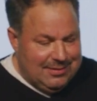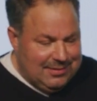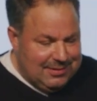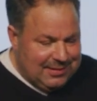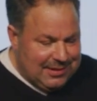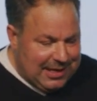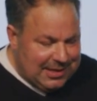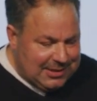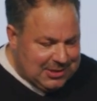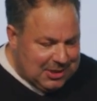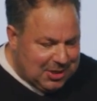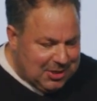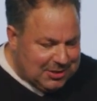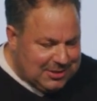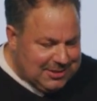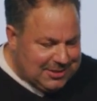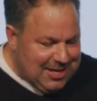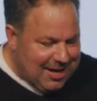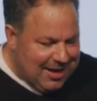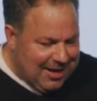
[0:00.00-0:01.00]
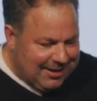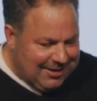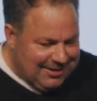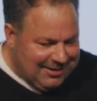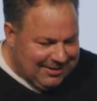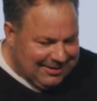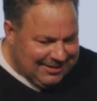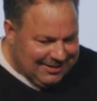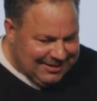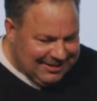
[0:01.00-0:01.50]
That's a good sign.
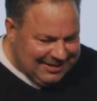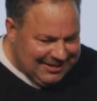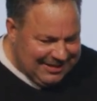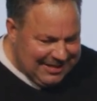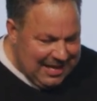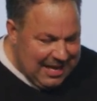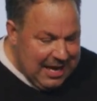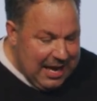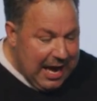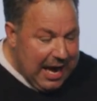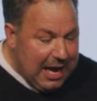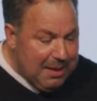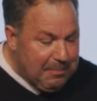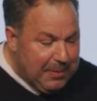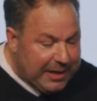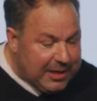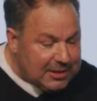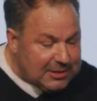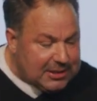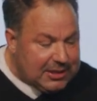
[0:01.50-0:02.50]
And because